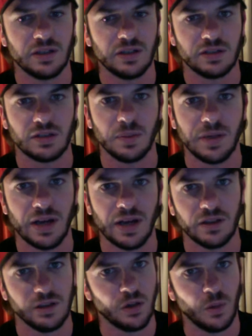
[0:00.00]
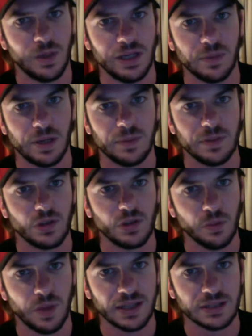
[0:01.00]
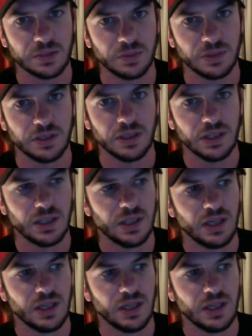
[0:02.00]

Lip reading: He's going to be out, a week, maybe two, possibly.